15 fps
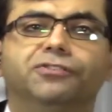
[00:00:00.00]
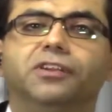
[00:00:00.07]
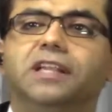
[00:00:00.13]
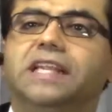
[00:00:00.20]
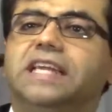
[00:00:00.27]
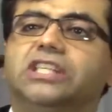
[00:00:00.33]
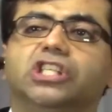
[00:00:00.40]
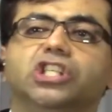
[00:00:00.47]

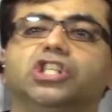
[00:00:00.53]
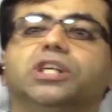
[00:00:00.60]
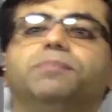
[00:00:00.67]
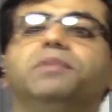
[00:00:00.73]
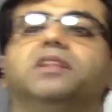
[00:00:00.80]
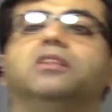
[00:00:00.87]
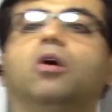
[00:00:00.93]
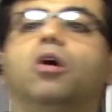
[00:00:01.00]

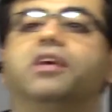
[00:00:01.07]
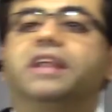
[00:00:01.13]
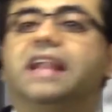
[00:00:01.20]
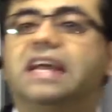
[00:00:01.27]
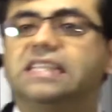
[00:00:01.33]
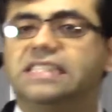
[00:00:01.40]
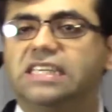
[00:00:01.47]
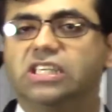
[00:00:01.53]
relationship in the
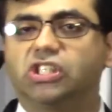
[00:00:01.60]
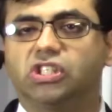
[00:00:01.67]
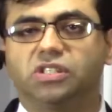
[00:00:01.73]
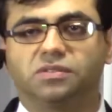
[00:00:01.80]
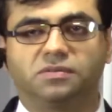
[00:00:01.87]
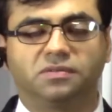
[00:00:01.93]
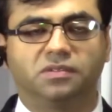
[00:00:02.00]
organization.